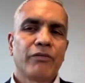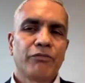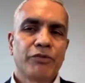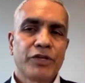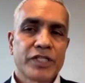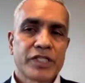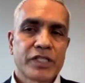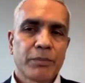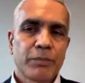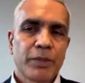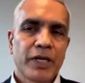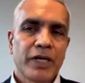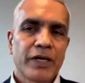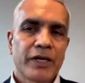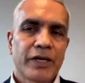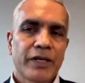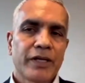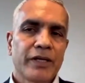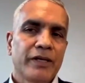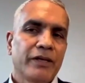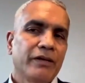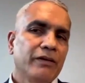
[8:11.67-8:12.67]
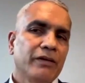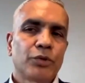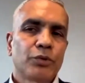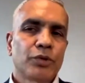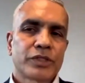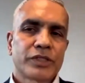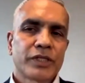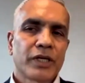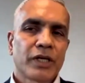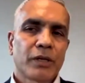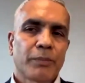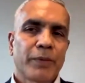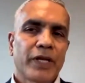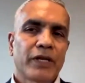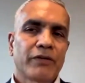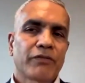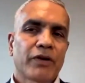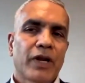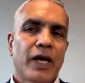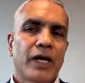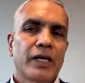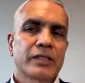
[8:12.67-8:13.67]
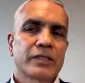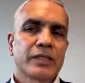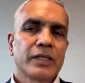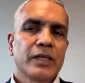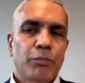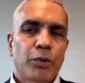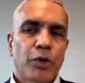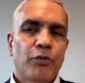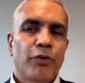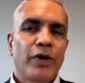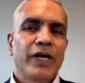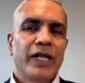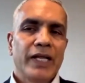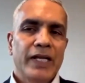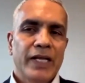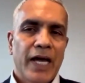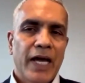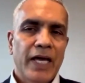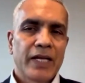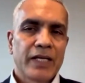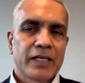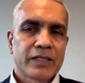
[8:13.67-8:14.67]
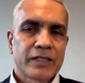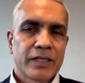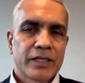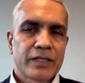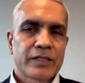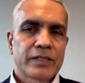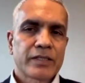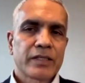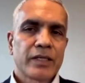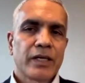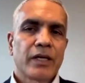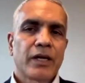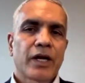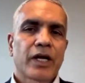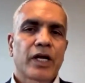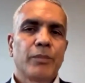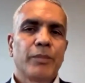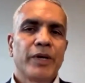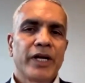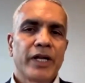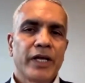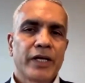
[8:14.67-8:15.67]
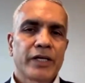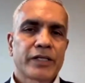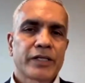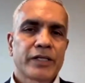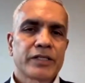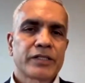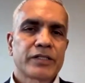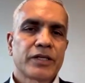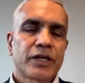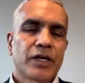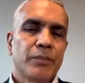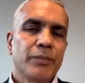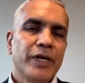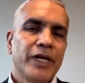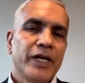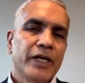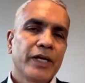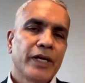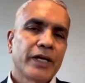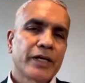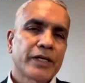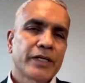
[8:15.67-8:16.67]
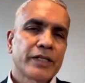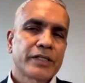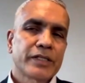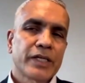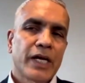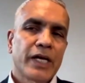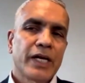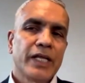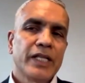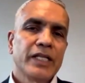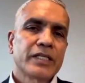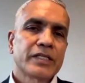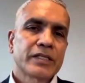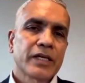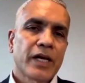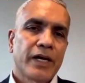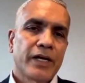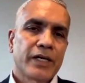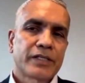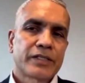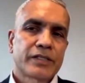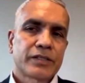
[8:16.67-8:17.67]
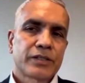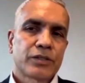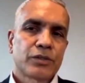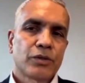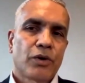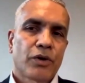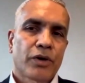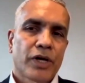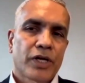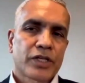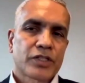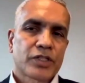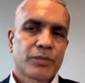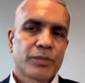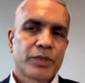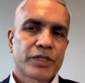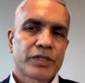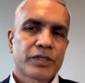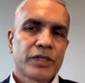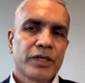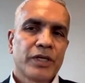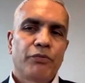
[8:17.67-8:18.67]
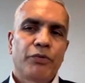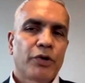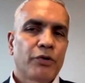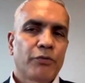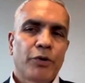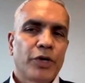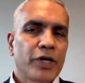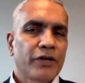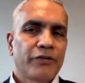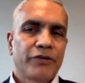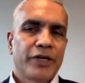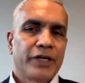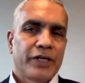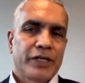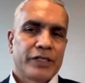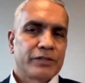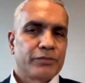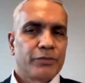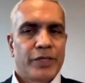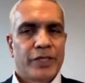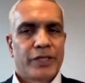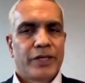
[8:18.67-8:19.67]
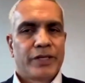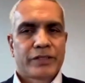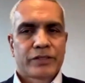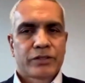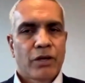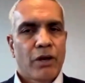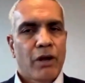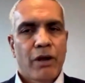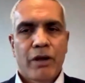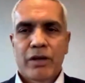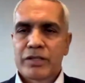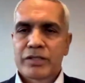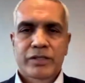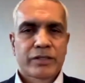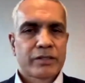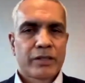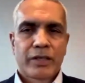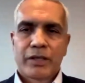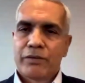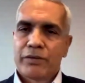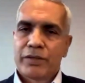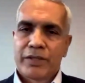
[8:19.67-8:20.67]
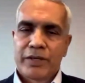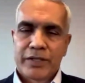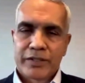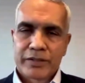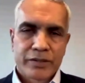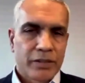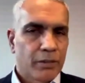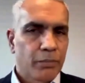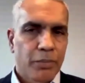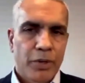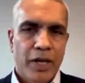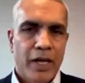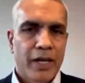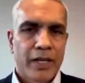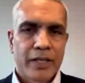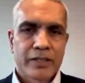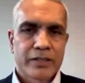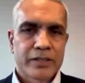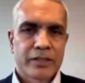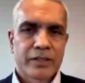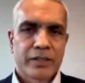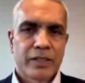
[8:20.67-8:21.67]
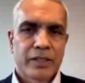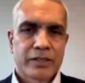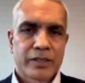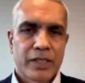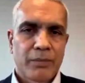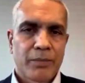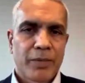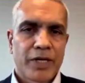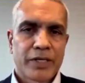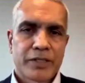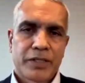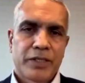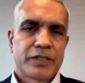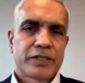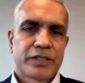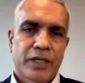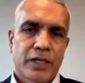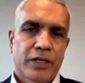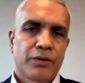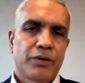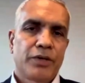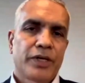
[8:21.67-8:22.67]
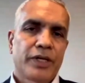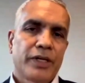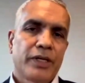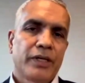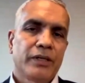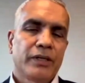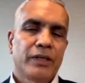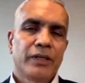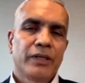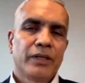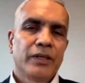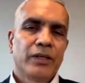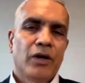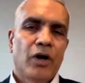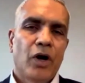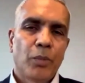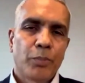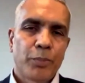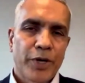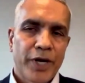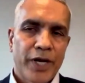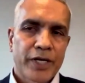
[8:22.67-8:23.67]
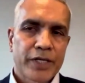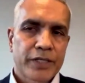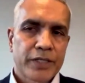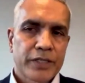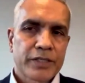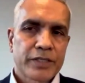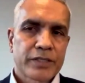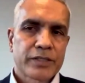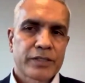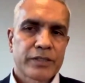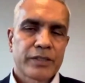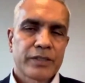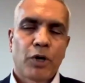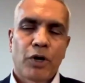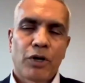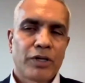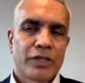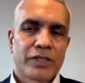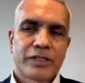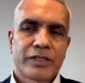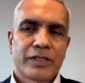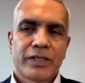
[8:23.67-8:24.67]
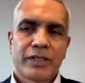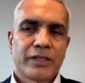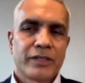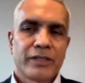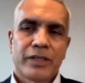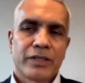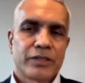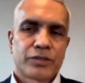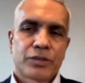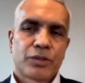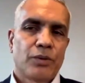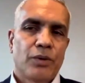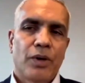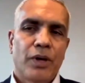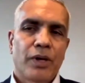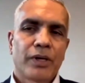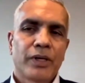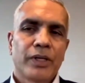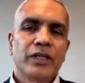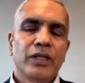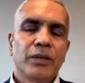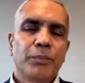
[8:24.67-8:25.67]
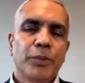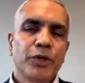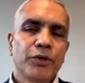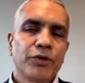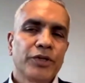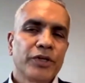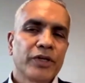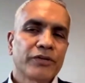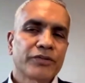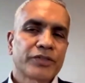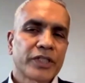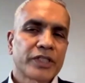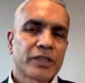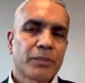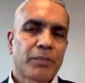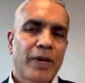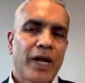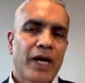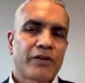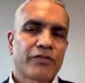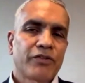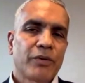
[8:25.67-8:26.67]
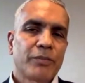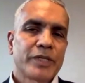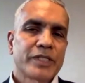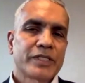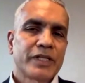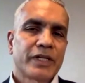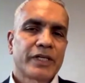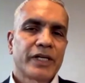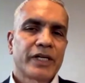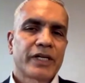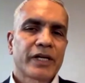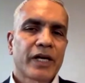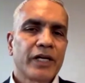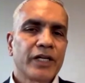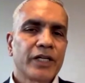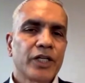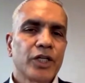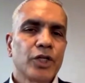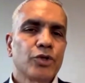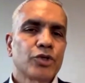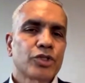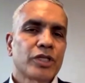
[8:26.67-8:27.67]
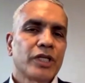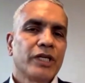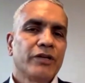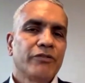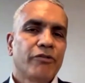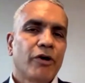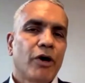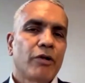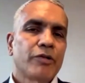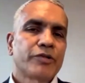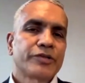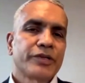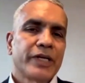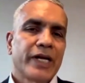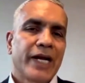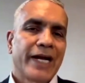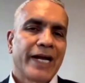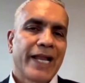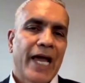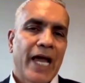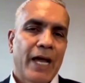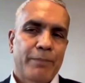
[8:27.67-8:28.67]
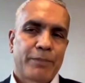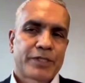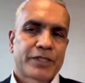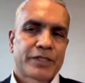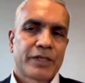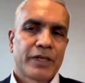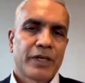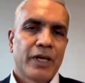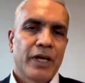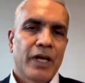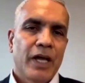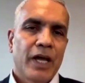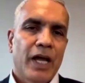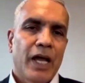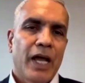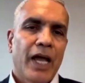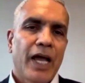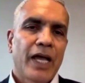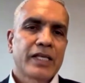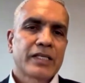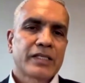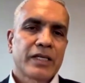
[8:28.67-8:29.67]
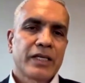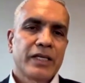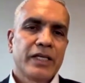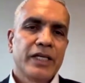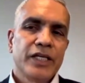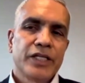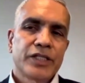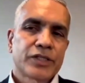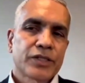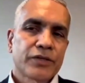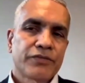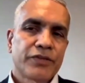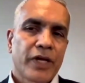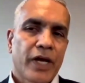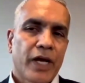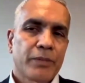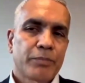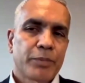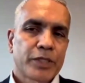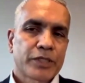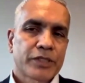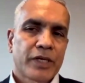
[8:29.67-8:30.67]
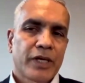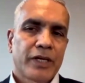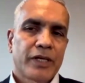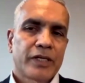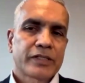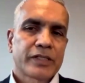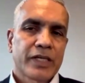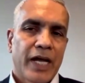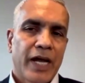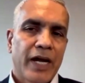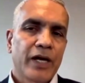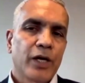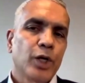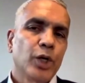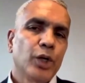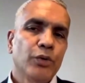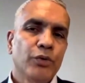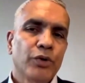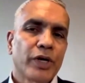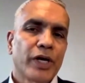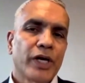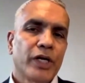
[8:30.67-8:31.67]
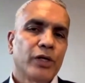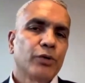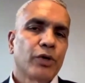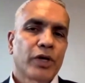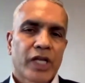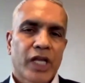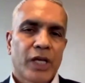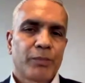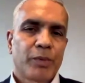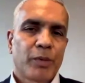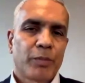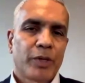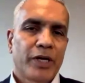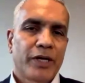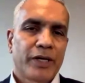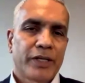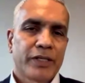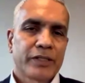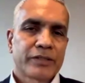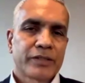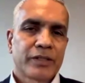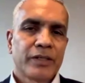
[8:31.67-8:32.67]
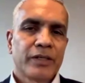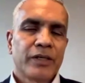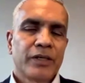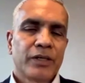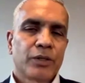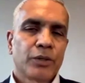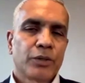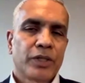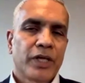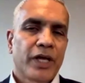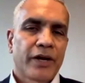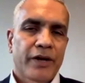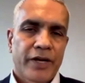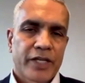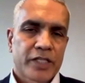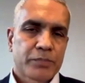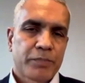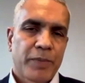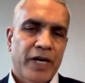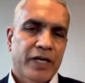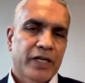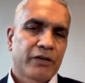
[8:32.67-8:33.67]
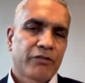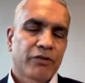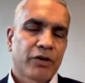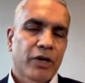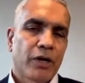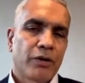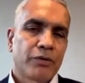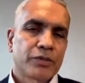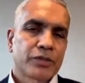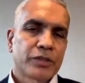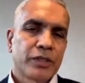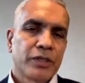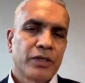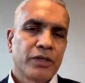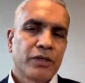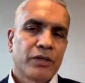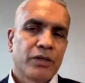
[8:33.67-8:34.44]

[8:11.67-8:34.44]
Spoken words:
visibility through a single pane of glass, provide analysis, recommendations, remediations, and insights to our customers for whatever it is, whether it's cost, whether it's compliance, as I mentioned, security, operations, policy, and so on. The beauty of such a platform is that it continuously evolves and adapts as each of the hyperscalers add newer and newer capabilities to their respective clouds.